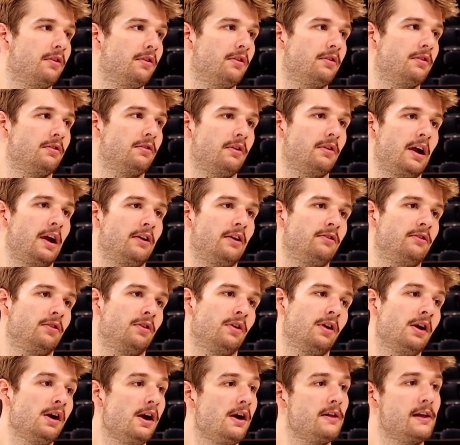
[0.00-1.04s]
right?
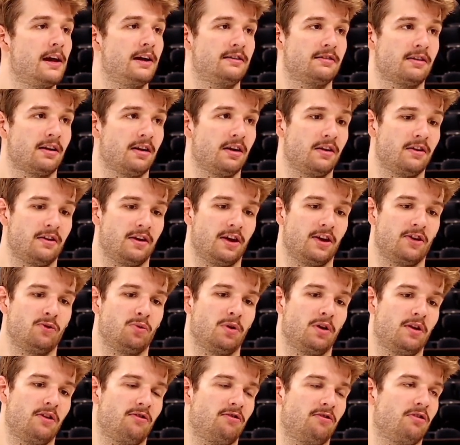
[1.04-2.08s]
So that's kind of the nice
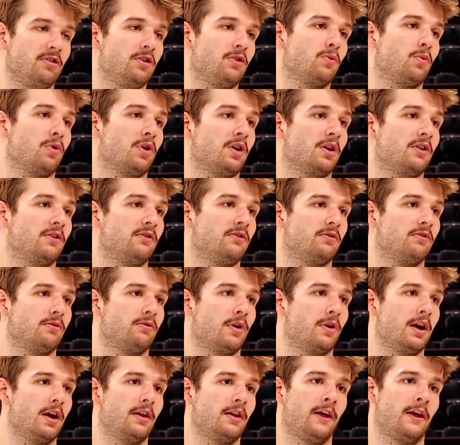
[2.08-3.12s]
way this league works,
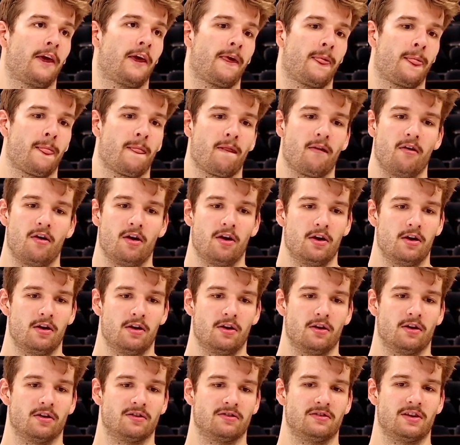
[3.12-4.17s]
right? Like
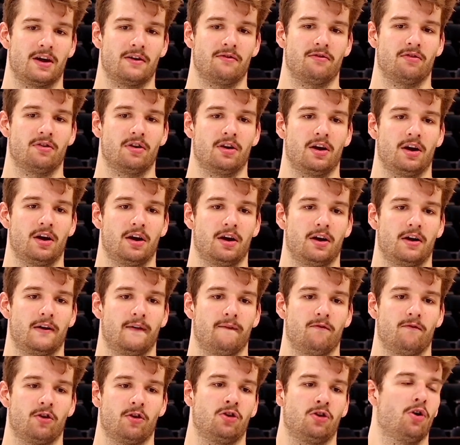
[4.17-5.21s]
it's never
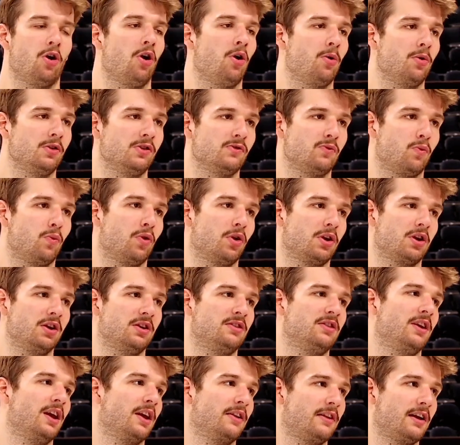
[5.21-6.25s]
like you're always working
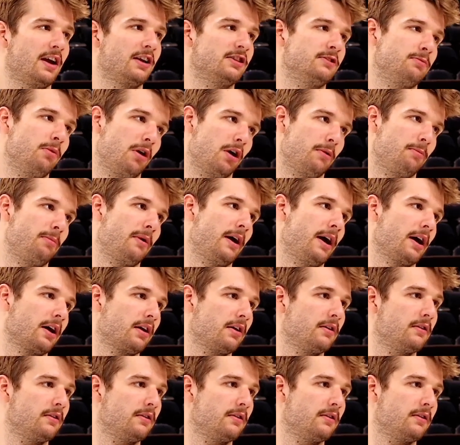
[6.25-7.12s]
to get that spot back.